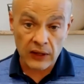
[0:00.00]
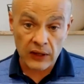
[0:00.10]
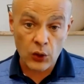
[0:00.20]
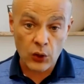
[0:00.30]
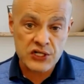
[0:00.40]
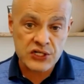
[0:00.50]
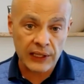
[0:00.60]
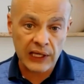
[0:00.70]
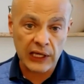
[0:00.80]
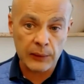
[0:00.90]
The other question
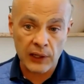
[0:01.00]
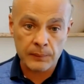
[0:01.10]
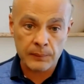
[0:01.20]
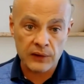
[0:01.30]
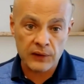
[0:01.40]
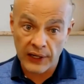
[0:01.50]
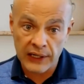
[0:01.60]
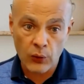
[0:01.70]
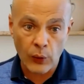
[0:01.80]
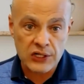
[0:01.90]
that came up, a
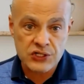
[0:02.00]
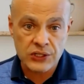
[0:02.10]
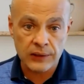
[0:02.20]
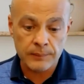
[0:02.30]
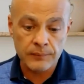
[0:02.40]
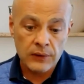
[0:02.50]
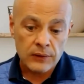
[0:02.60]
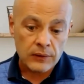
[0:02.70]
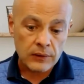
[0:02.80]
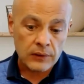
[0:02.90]
great question
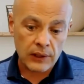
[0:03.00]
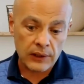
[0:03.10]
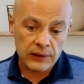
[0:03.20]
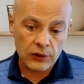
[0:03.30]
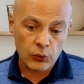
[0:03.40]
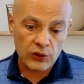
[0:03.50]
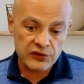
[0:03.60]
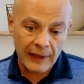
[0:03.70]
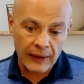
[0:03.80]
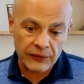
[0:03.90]
here,
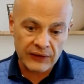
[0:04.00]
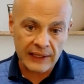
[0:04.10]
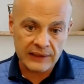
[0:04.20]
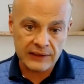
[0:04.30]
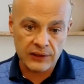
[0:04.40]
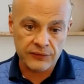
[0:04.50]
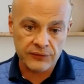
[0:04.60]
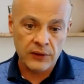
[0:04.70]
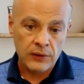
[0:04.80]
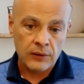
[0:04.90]
was about the idea
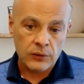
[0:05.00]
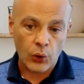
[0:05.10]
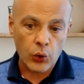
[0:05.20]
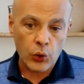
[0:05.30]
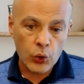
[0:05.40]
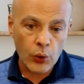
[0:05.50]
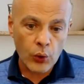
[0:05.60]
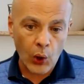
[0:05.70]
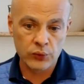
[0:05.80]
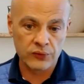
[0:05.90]
of who
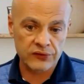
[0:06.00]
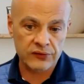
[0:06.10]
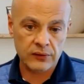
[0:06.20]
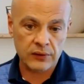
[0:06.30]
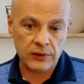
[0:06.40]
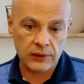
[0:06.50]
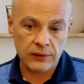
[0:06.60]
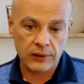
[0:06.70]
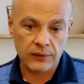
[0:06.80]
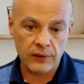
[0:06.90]
owns
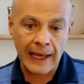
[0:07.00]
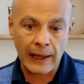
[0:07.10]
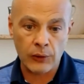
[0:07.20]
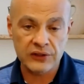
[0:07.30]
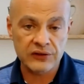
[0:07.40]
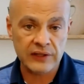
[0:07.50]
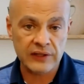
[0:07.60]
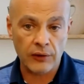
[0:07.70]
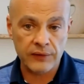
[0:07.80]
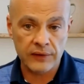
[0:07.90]
the house
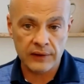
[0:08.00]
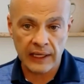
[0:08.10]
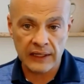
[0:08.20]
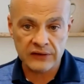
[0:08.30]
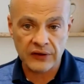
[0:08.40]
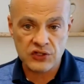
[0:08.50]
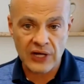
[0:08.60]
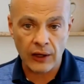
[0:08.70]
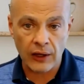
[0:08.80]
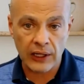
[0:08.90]
itself. In the case of the
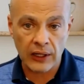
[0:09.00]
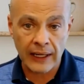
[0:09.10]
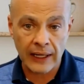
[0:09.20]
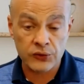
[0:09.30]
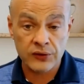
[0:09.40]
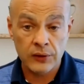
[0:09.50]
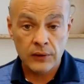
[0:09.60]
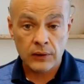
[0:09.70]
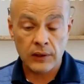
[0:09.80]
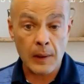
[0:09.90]
Childcare House,
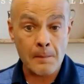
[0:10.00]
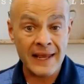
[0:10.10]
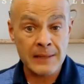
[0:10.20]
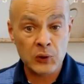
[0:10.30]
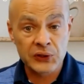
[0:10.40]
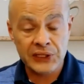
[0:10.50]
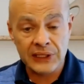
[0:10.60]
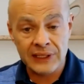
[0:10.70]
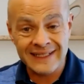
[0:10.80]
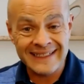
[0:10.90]
the
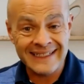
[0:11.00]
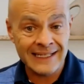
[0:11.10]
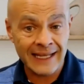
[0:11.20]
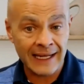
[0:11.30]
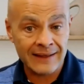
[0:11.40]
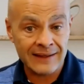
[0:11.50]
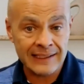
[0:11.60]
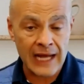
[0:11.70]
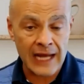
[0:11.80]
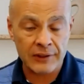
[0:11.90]
Mapleton EDA, the
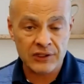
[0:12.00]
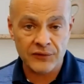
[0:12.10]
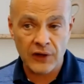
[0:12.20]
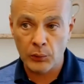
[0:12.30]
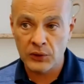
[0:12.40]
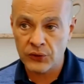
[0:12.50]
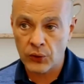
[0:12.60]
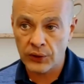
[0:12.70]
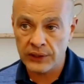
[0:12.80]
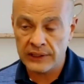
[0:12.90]
Economic Development
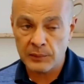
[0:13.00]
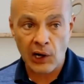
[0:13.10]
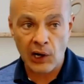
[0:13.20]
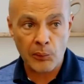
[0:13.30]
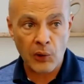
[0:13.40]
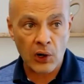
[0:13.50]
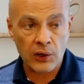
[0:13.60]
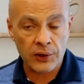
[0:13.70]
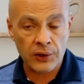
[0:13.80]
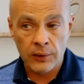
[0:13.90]
Authority, has been our
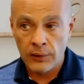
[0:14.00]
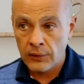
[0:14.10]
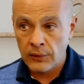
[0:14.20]
partner.